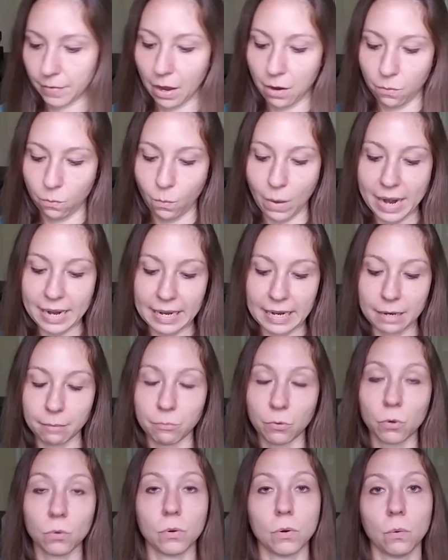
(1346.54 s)
Waning
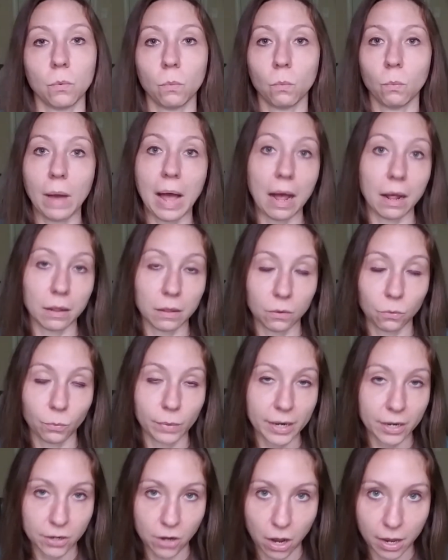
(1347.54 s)
moon. Well,
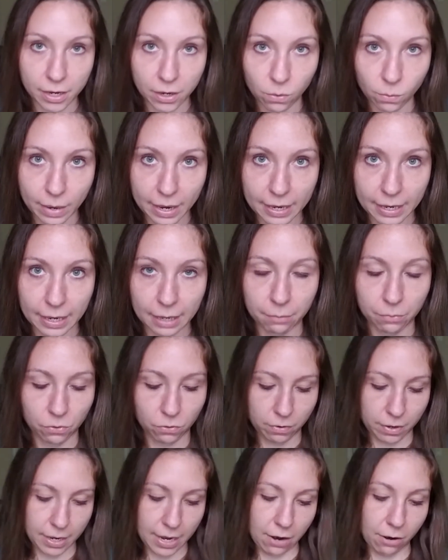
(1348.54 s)
we are not in a waning moon
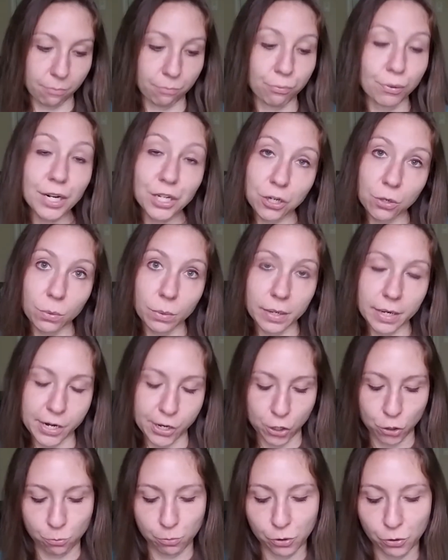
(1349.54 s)
right now. I'm pretty sure we're in a
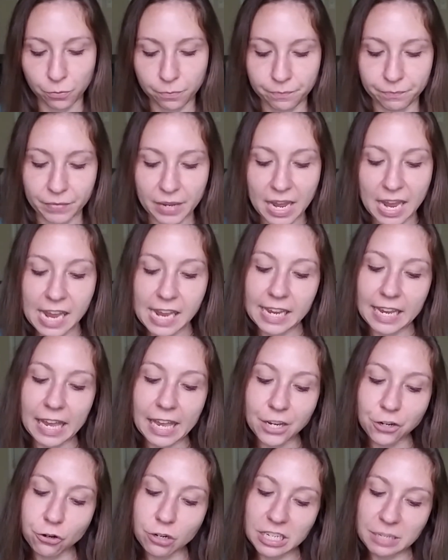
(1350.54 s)
new moon.
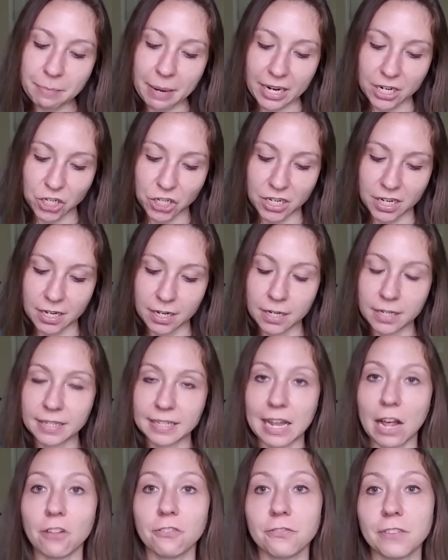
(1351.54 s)
Introspection,
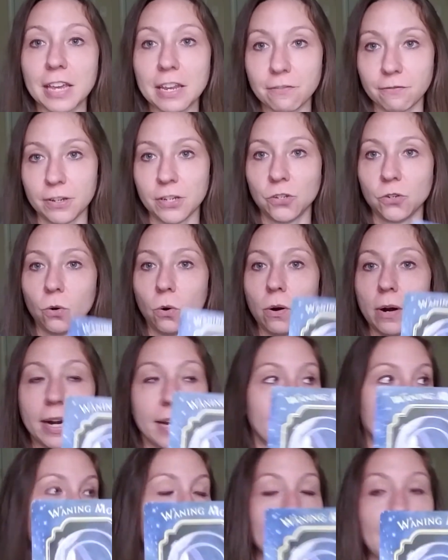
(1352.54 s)
self-inventory.
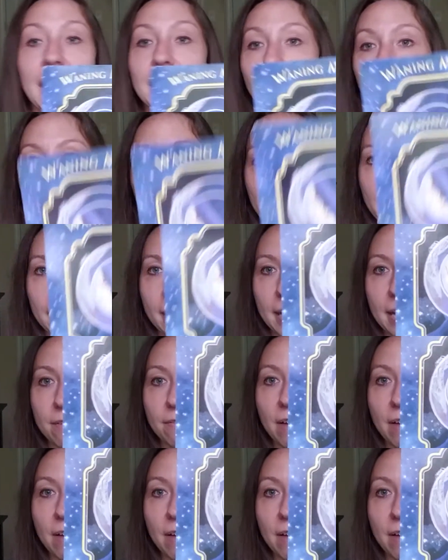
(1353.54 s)
See, that's repetitive.